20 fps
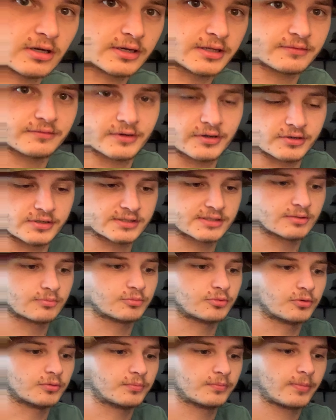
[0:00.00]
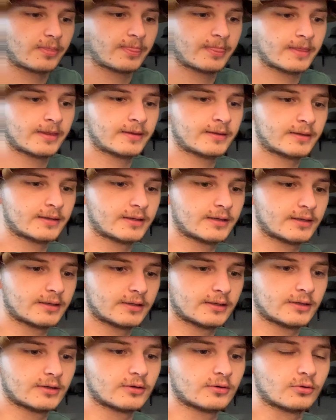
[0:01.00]
it. Very simple.
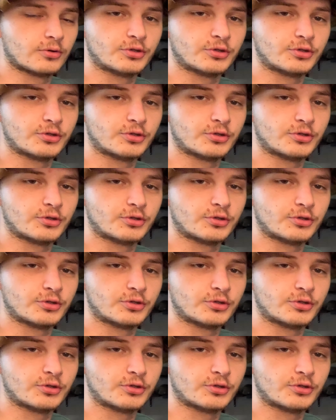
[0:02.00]
You